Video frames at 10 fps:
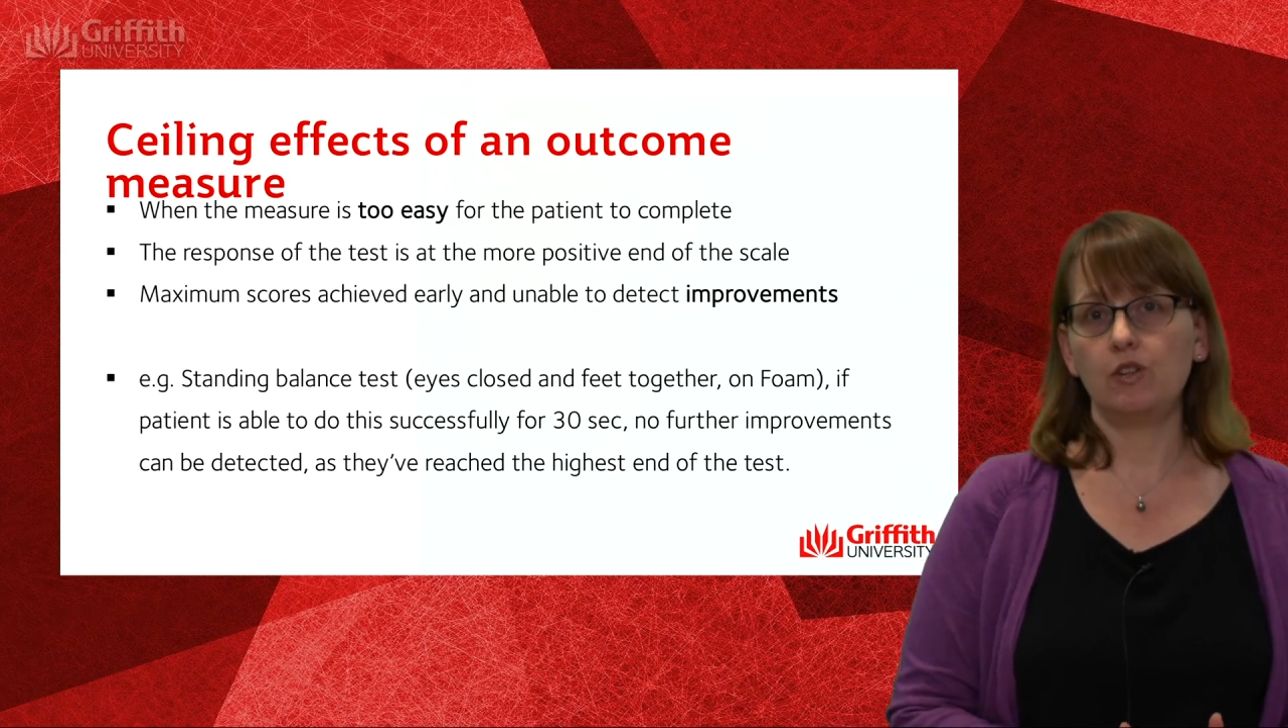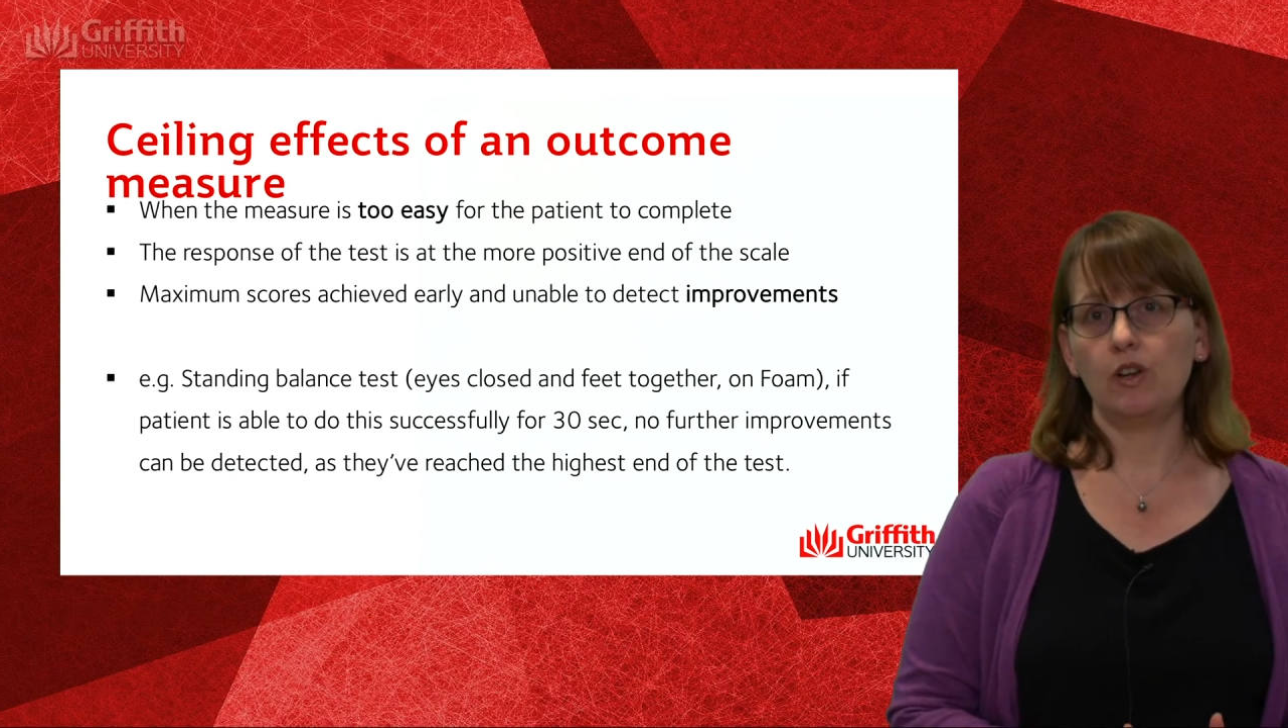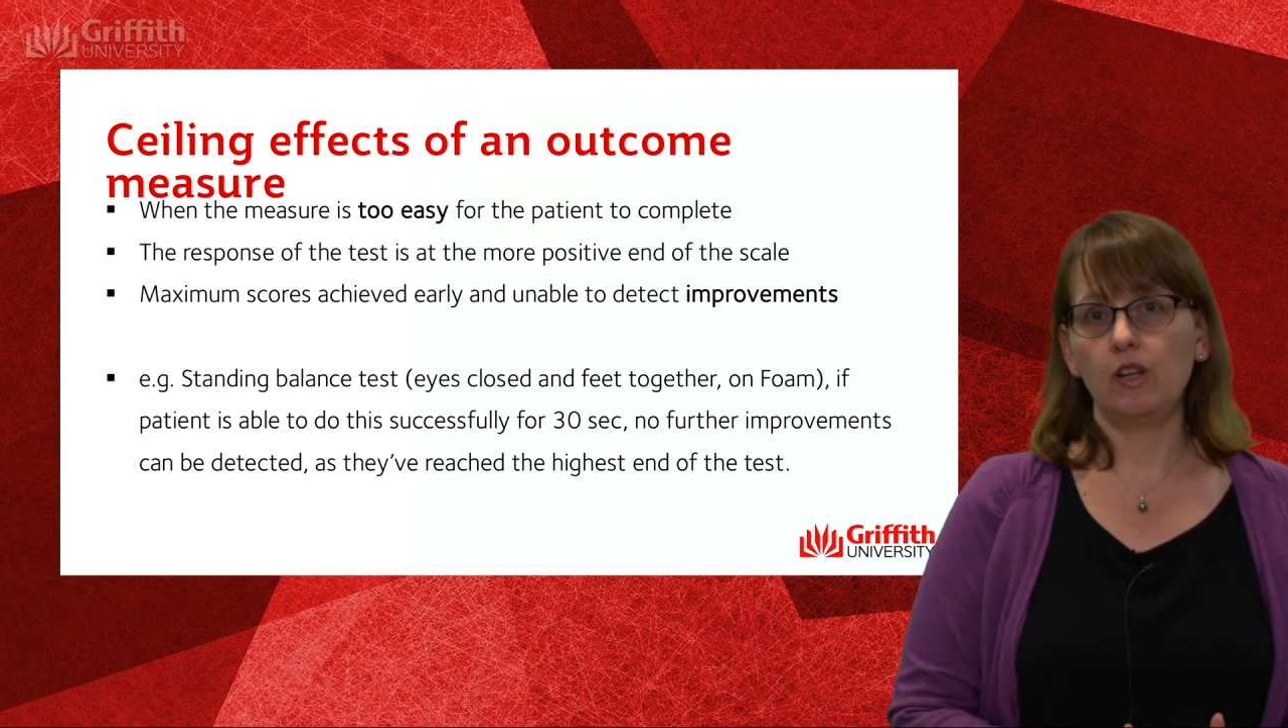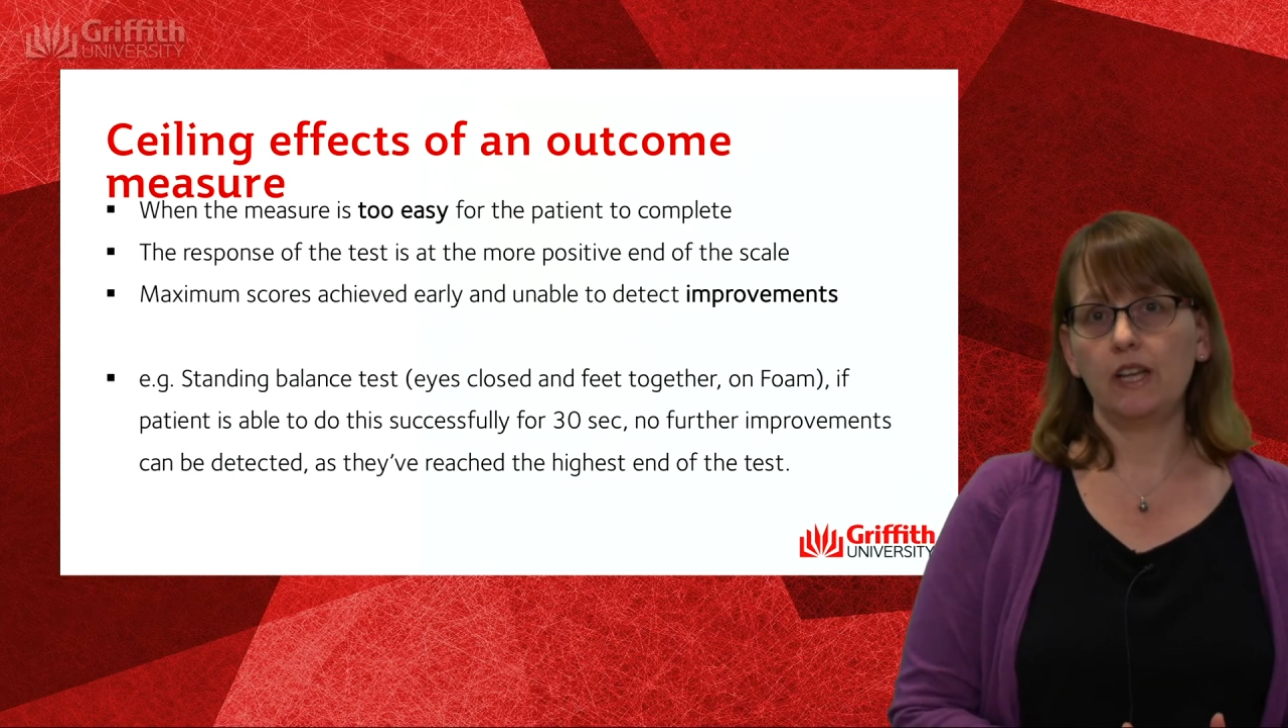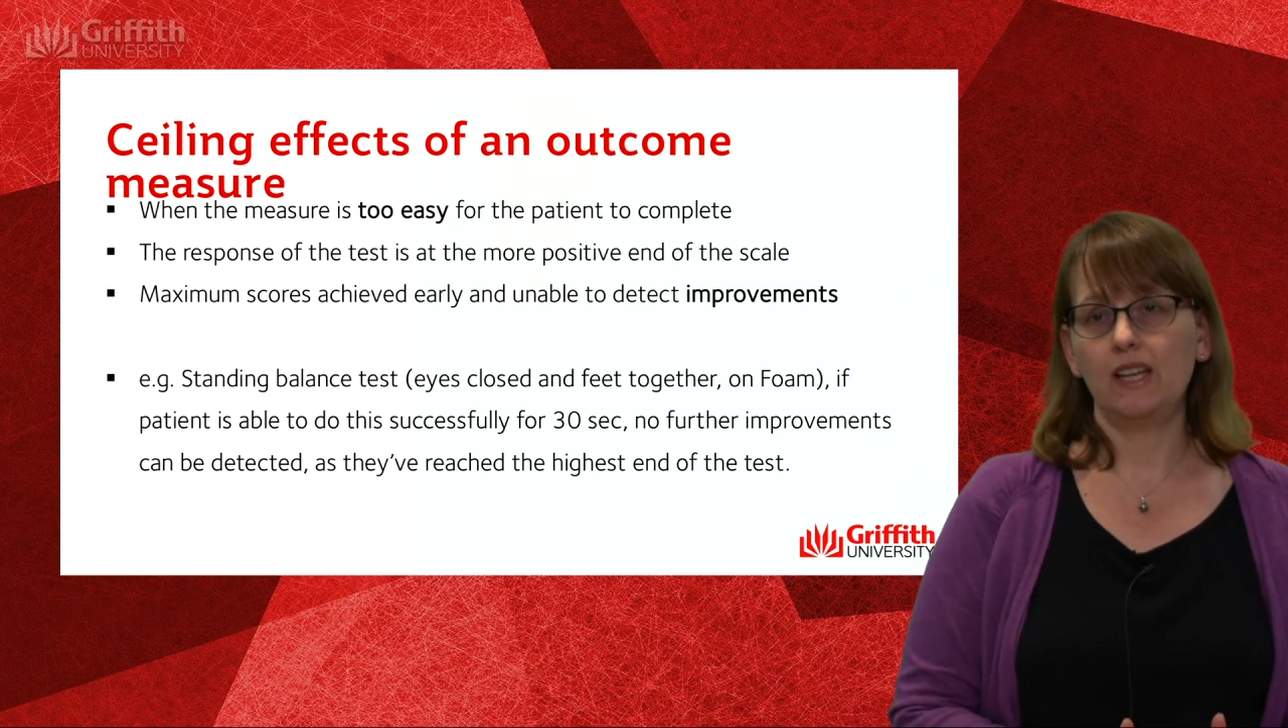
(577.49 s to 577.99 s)

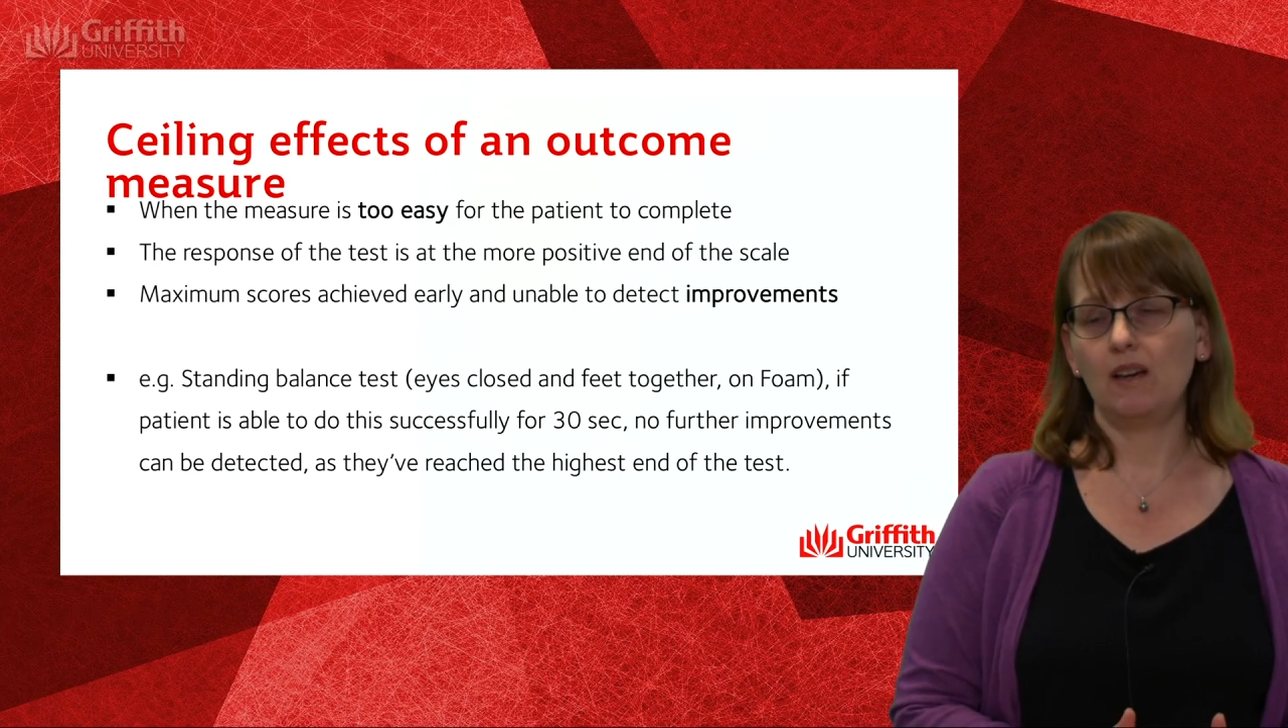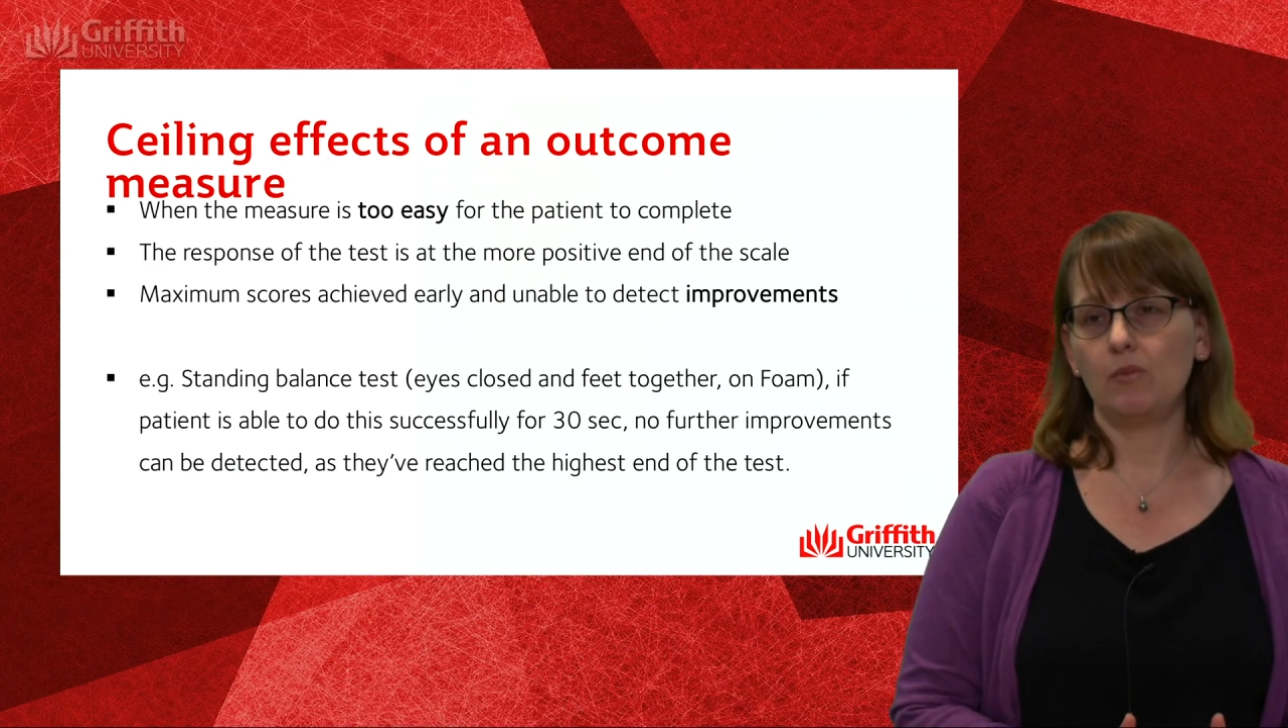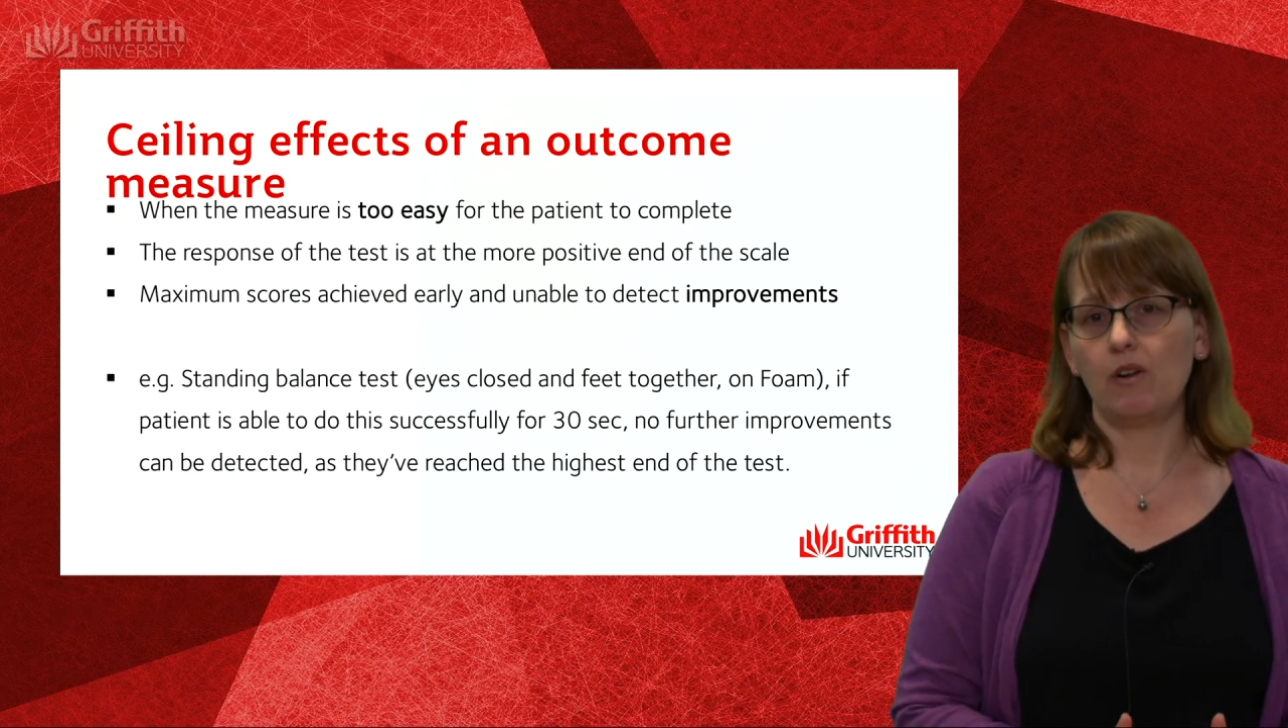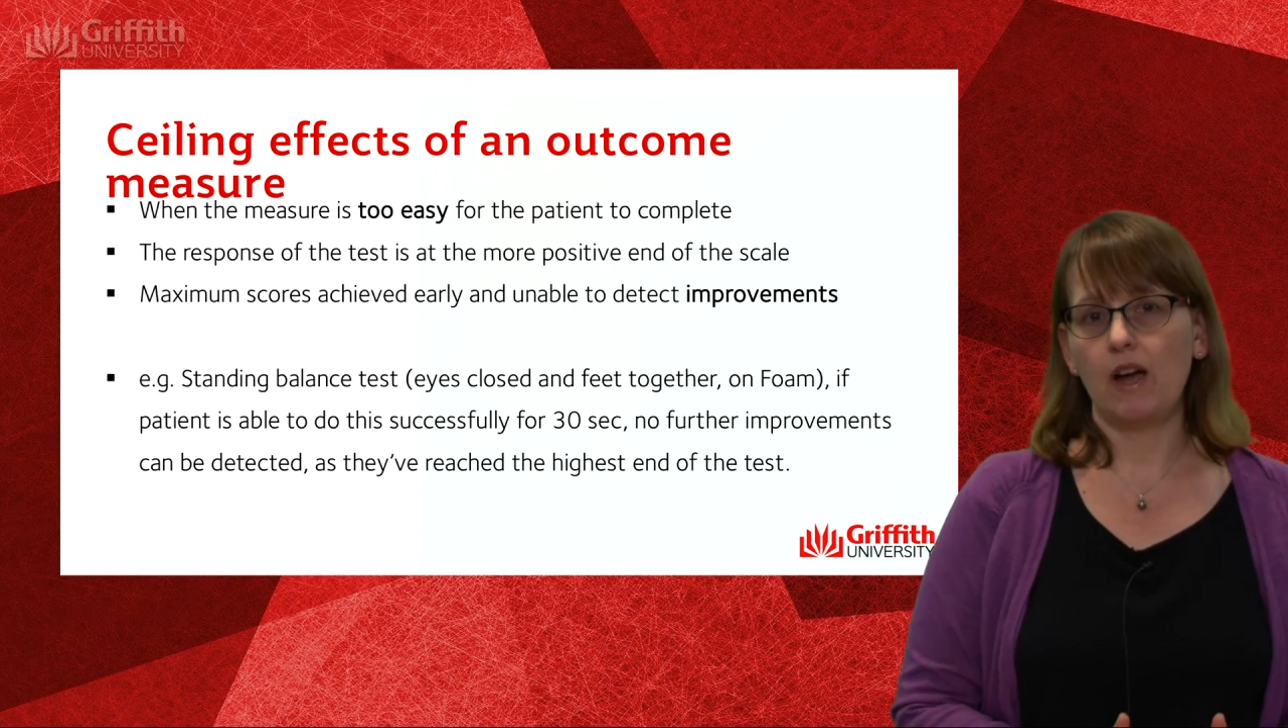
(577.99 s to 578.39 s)
early and we're